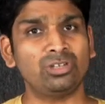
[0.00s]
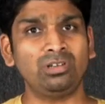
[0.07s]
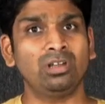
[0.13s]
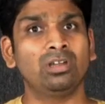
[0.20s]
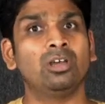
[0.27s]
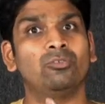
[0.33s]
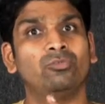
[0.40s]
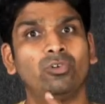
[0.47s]

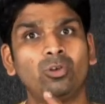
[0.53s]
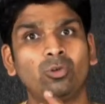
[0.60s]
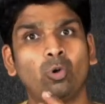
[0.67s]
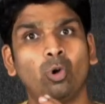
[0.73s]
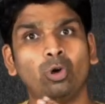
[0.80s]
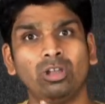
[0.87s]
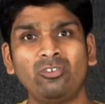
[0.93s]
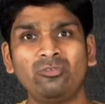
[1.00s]
for whole
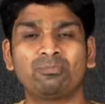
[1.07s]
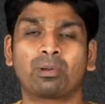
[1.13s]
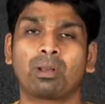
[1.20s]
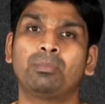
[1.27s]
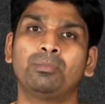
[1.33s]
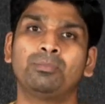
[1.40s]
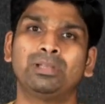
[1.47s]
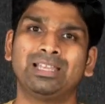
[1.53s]
of
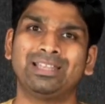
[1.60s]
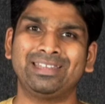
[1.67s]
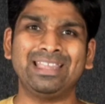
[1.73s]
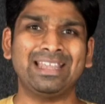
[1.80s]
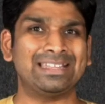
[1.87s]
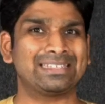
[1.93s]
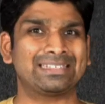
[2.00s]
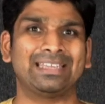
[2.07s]
probability and
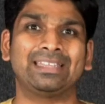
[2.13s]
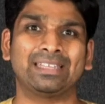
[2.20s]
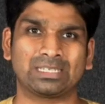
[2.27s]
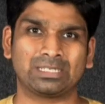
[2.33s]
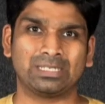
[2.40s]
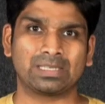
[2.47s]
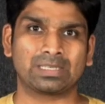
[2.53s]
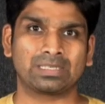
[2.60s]

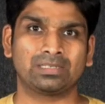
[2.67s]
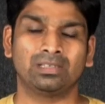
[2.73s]
statistics.